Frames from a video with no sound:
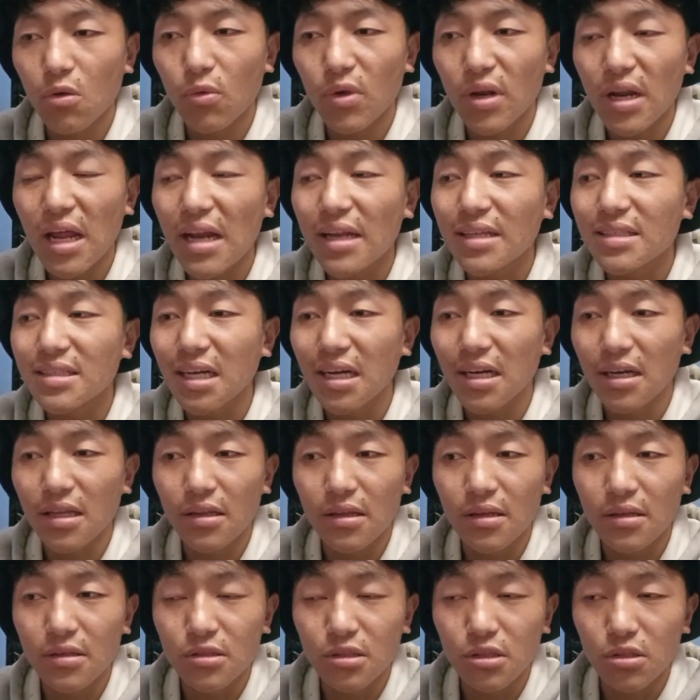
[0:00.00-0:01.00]
when n is greater
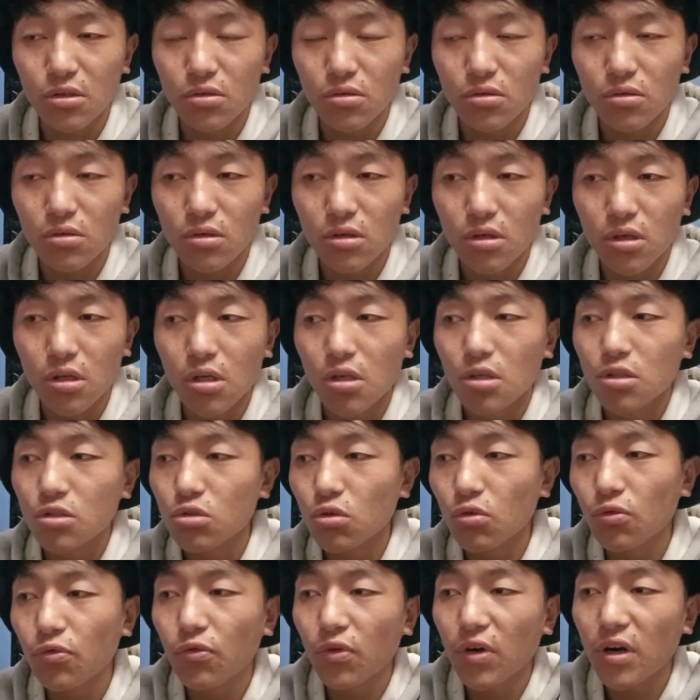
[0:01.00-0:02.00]
than 0,
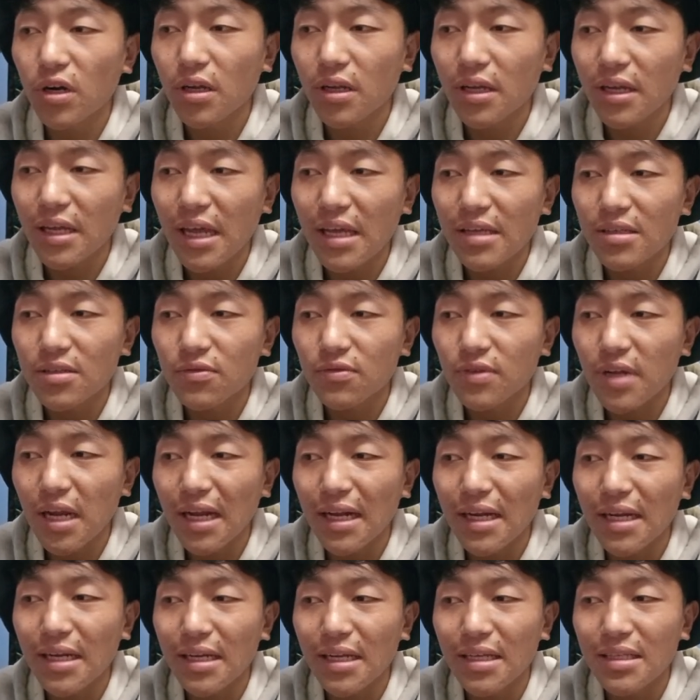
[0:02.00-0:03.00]
so for a case of
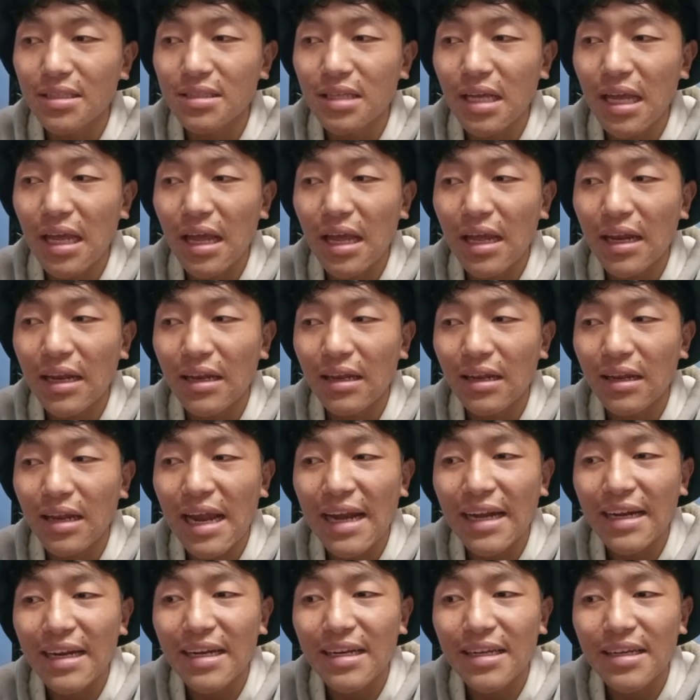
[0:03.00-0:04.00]
19, is
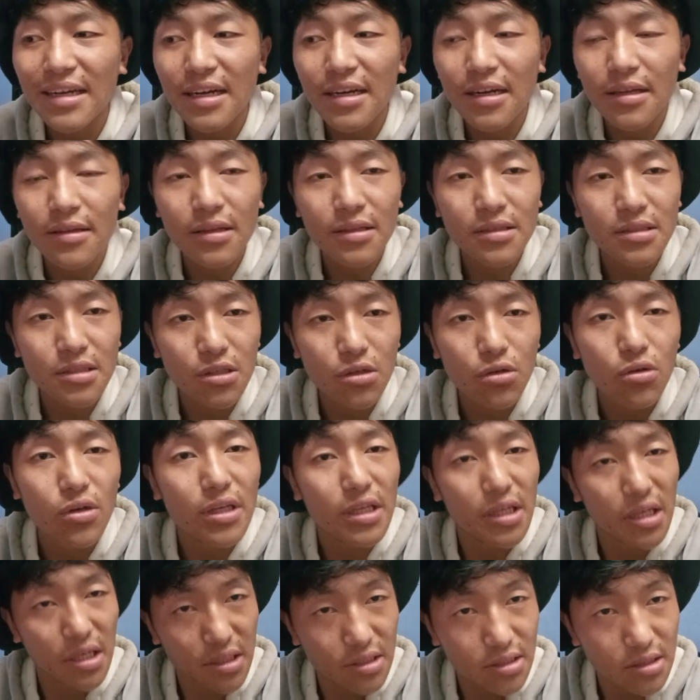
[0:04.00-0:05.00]
19 greater than 0?
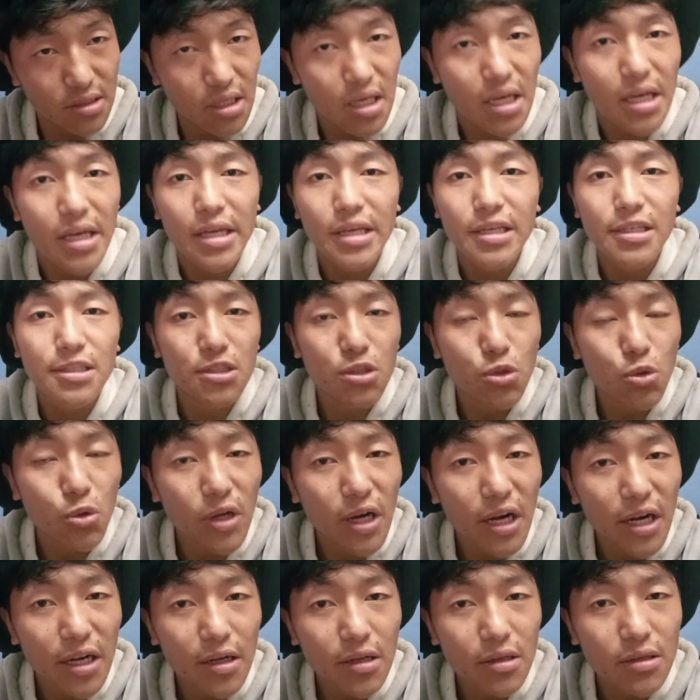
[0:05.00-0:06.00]
Yes. Is
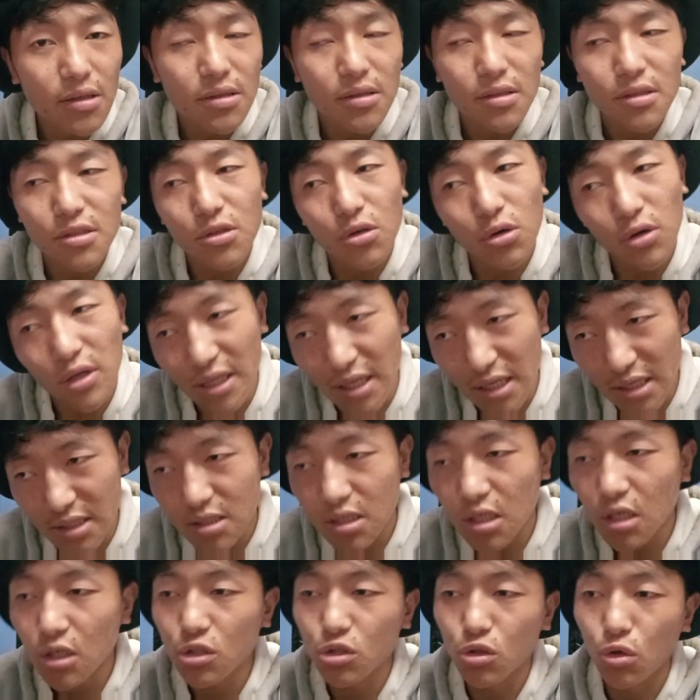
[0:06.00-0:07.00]
2 greater than 0?
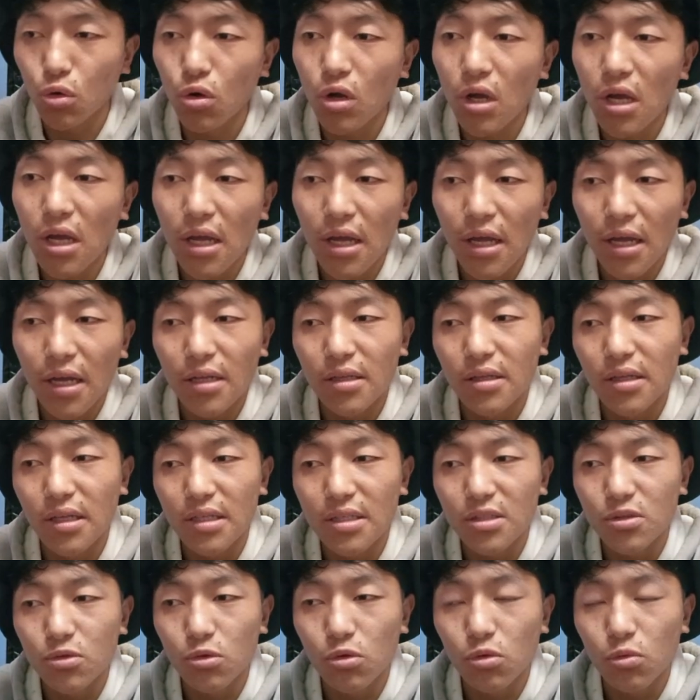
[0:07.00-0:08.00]
Yes. So
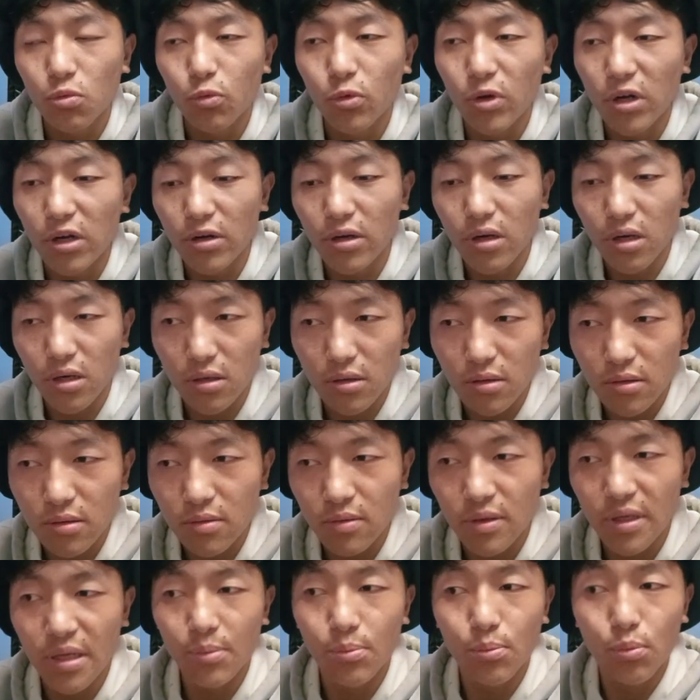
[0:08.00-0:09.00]
this loop will run
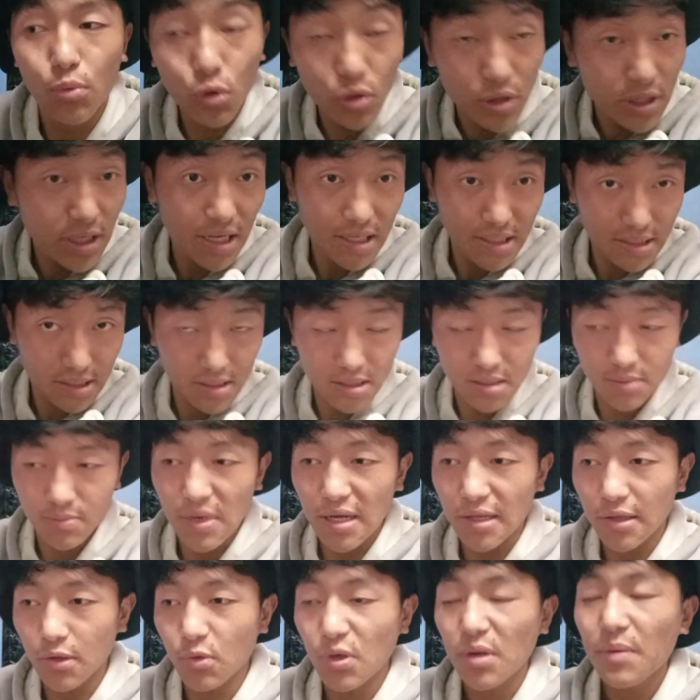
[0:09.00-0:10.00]
in both cases,
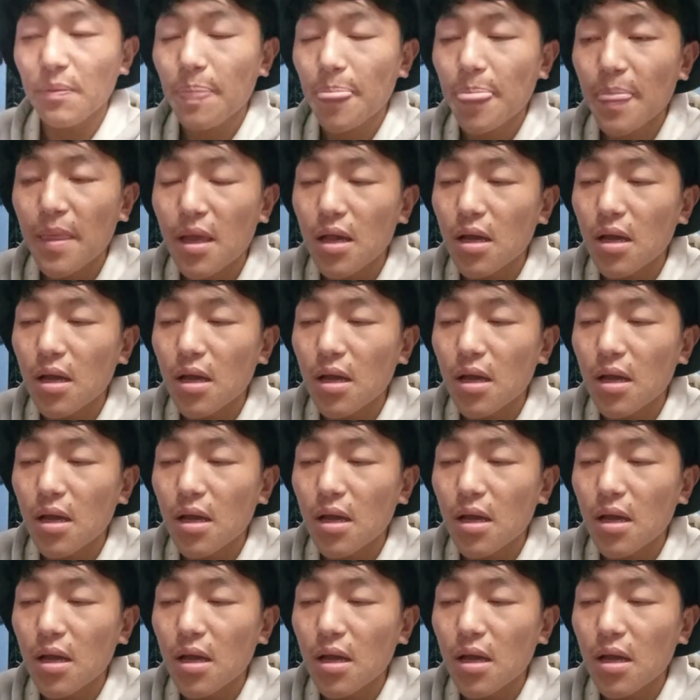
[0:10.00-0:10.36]
by the way.